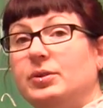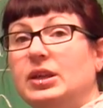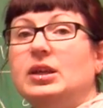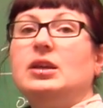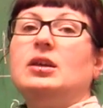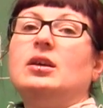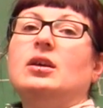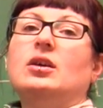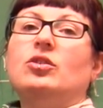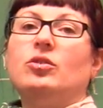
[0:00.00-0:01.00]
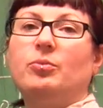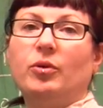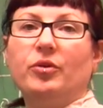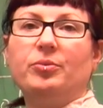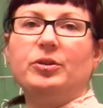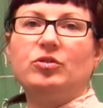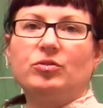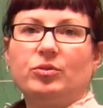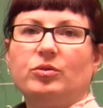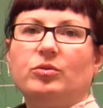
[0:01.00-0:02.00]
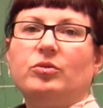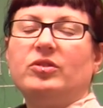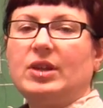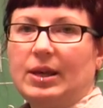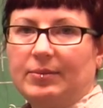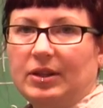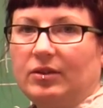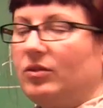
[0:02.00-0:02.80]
P to both be true statements.